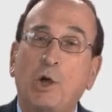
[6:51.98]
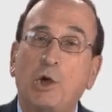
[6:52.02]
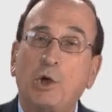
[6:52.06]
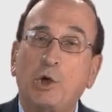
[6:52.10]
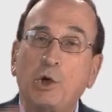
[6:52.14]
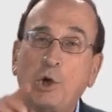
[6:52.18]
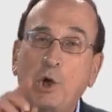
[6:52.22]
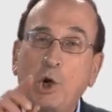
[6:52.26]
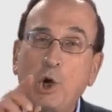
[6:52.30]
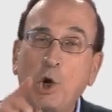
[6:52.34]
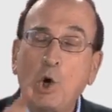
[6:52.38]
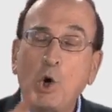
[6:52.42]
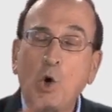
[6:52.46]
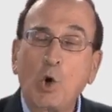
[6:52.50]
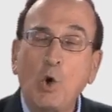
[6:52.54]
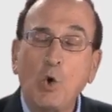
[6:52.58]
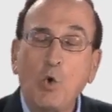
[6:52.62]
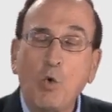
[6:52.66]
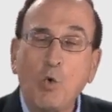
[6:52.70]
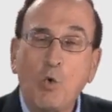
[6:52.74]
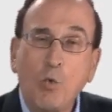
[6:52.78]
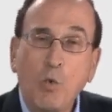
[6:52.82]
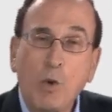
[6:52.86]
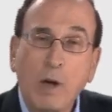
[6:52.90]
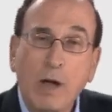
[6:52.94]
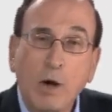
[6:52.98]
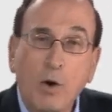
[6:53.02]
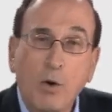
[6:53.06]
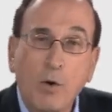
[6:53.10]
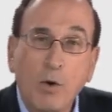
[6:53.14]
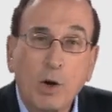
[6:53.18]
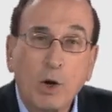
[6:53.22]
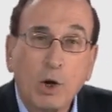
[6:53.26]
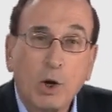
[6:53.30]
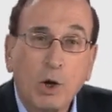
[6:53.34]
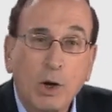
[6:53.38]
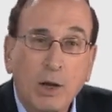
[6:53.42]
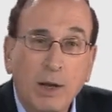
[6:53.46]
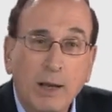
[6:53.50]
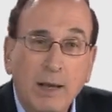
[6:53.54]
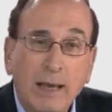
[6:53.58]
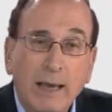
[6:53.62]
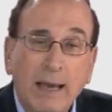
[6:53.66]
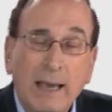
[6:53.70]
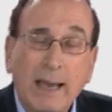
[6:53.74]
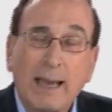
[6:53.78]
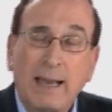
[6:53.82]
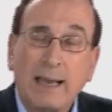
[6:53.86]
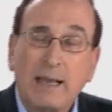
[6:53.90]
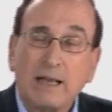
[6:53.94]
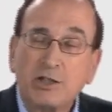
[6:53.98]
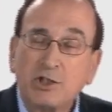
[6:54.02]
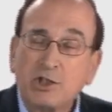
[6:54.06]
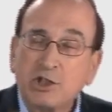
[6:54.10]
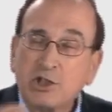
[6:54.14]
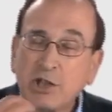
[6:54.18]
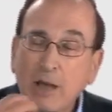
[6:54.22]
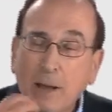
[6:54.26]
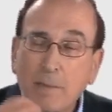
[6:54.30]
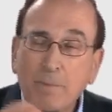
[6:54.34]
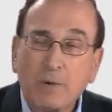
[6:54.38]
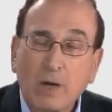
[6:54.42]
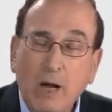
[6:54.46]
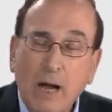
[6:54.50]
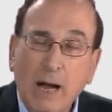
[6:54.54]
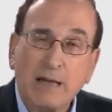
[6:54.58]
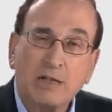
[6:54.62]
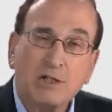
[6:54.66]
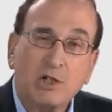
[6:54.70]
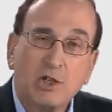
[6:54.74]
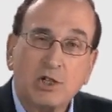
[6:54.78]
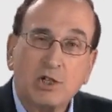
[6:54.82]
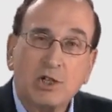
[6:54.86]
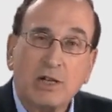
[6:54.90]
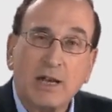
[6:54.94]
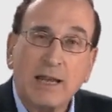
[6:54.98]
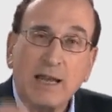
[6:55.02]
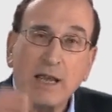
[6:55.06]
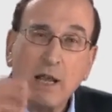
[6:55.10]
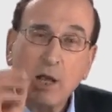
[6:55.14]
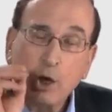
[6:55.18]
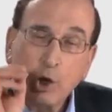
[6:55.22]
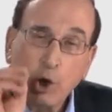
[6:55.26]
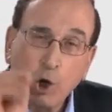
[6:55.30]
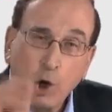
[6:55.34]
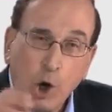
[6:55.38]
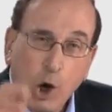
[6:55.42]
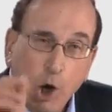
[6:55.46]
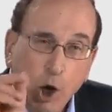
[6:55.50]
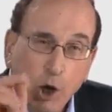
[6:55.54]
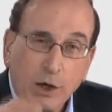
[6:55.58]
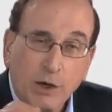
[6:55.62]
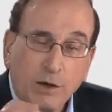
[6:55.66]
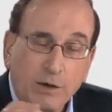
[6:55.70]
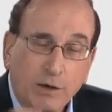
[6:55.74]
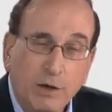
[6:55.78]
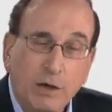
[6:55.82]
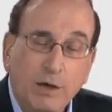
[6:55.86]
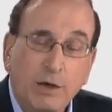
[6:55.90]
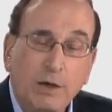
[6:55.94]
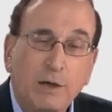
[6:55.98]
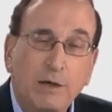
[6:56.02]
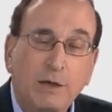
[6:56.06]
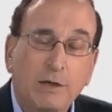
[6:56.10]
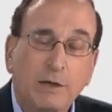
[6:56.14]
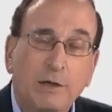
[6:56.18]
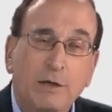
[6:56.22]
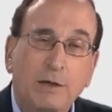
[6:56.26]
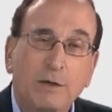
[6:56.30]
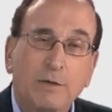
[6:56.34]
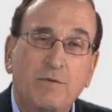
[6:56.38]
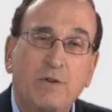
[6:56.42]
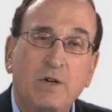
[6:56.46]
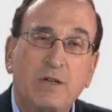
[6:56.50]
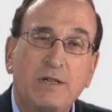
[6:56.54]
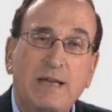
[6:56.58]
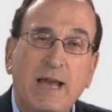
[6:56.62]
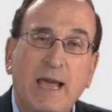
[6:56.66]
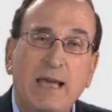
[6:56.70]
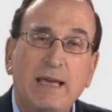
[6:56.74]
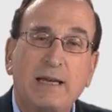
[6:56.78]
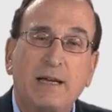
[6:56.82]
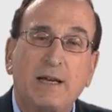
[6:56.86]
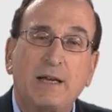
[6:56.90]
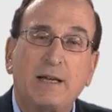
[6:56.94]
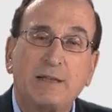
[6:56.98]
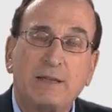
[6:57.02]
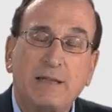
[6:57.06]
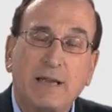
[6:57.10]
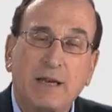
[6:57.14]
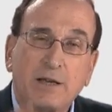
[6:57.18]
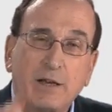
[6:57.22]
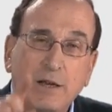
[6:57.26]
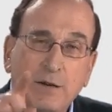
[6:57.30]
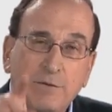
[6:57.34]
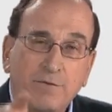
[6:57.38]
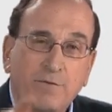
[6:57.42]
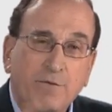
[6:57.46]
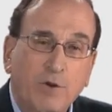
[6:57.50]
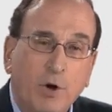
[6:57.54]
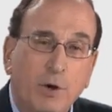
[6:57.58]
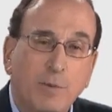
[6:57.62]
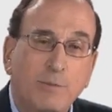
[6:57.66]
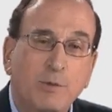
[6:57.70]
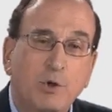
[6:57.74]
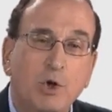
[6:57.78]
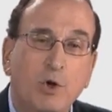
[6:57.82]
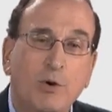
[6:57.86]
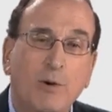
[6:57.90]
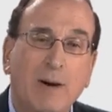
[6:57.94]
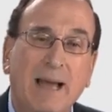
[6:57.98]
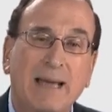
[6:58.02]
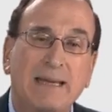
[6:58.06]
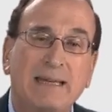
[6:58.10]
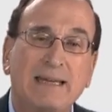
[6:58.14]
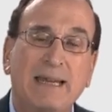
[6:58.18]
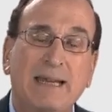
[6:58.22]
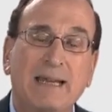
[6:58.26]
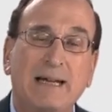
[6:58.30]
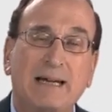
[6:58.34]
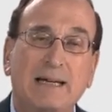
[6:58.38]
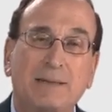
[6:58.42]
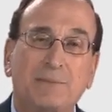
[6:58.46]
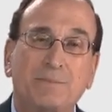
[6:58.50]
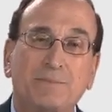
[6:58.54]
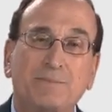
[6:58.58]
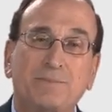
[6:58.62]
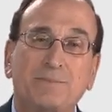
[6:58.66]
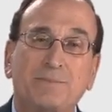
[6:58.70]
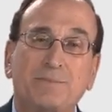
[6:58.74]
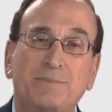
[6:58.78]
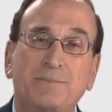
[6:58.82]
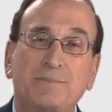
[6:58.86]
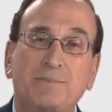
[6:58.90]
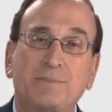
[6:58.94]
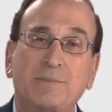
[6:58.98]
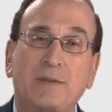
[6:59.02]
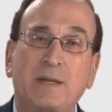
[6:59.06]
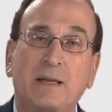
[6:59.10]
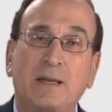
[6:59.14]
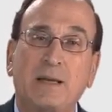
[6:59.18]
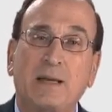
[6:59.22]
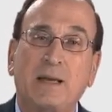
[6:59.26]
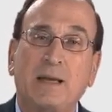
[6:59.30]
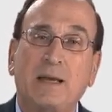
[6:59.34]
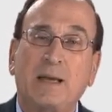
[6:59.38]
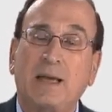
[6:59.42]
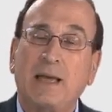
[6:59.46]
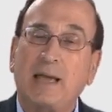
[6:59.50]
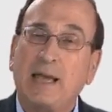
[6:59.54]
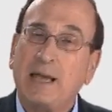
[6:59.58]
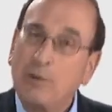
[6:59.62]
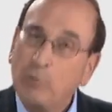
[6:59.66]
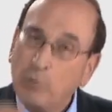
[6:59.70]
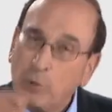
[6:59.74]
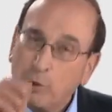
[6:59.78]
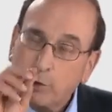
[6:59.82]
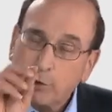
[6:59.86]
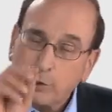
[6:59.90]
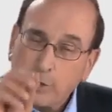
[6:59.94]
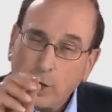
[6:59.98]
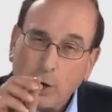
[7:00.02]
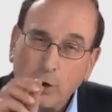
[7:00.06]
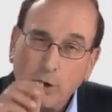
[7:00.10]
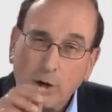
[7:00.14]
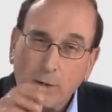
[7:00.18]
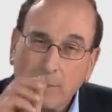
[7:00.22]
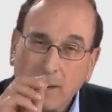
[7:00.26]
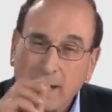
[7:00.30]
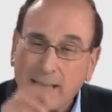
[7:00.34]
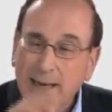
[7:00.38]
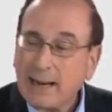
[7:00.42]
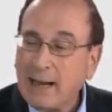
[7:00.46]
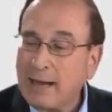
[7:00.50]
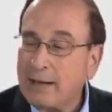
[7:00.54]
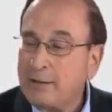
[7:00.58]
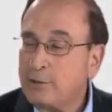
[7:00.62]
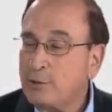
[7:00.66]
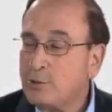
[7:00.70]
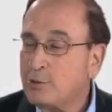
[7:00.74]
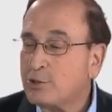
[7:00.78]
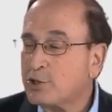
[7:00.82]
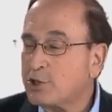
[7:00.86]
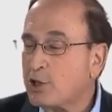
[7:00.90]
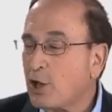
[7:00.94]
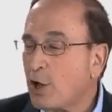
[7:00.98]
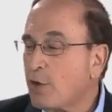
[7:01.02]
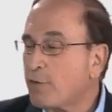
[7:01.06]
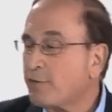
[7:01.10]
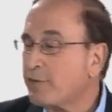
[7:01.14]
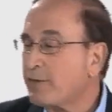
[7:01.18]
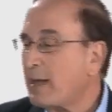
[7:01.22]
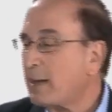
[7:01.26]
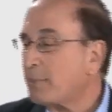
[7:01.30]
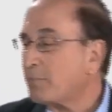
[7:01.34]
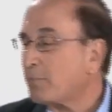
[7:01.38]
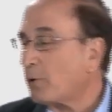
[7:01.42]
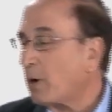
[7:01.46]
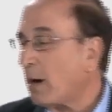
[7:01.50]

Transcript: You will subconsciously look for data that confirms your idea. And we'll talk about how you solve that